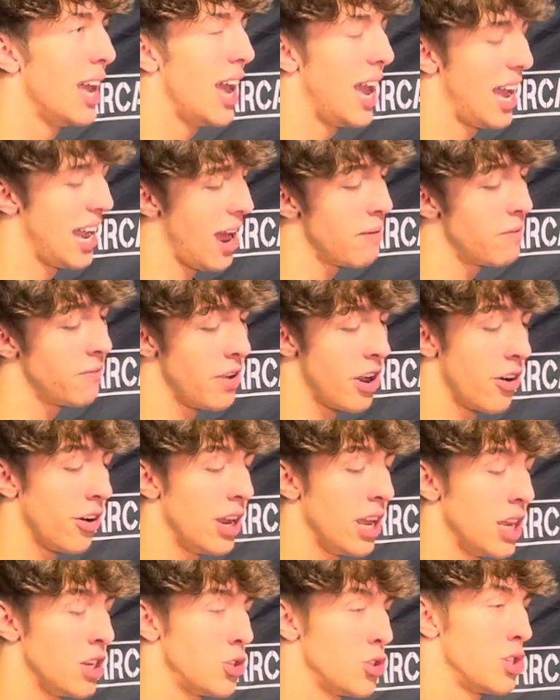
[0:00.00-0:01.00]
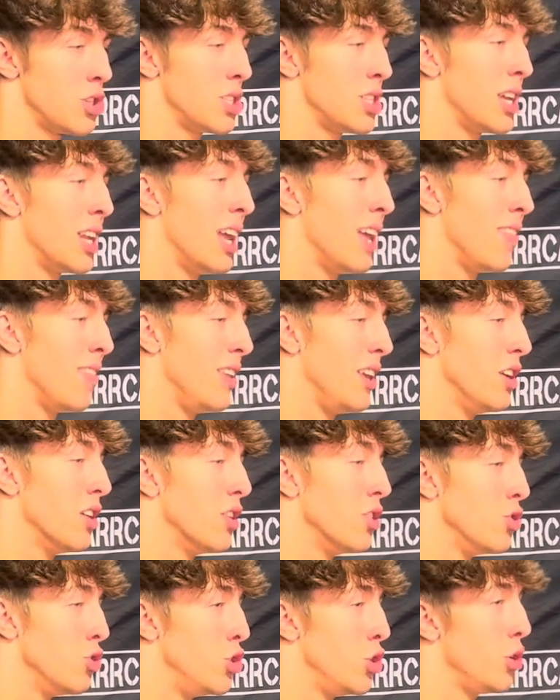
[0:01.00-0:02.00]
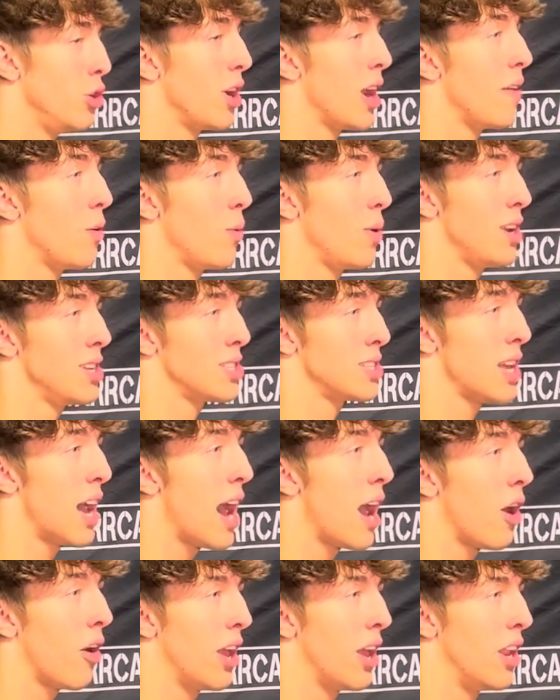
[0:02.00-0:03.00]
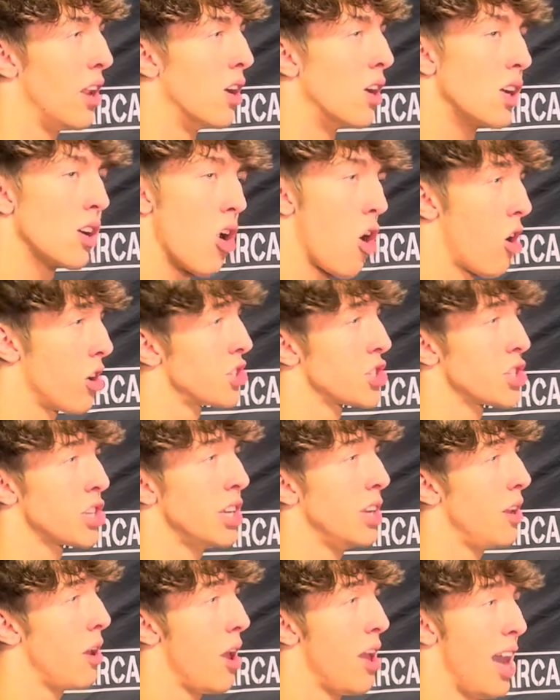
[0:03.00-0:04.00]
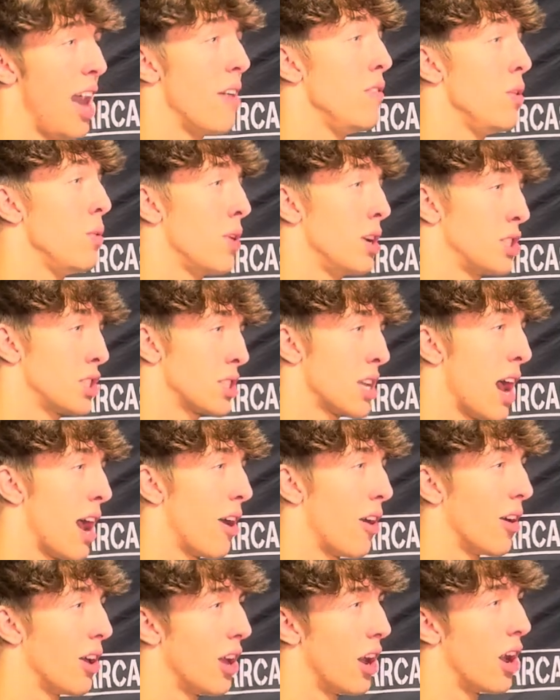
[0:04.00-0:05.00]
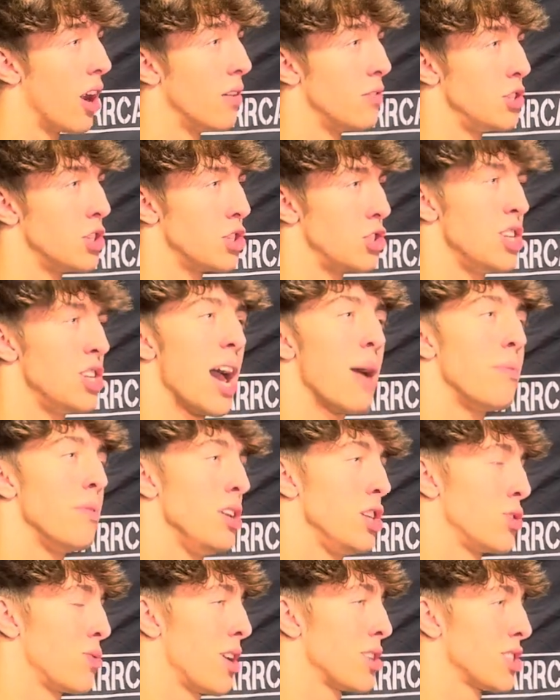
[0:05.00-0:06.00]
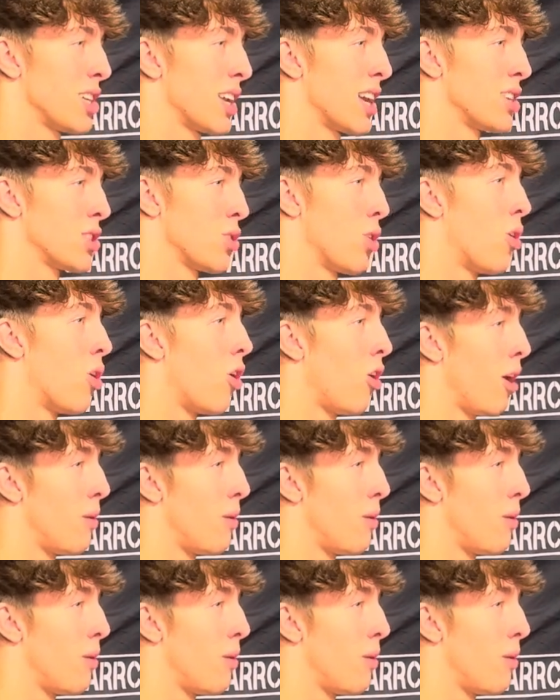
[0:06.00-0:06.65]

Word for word: And I'm very interested in the junior heavyweight style and honestly heavyweight style of just Japanese wrestling as a whole.